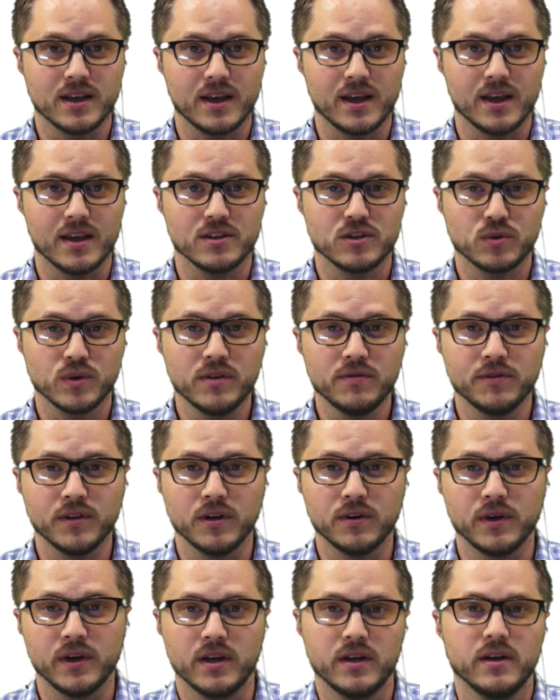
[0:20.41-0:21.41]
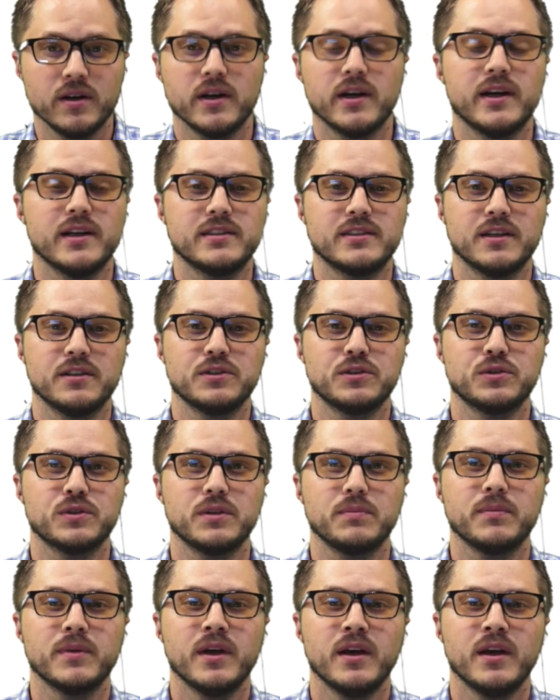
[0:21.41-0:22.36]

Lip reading: and ScreenFlow here at Telestream.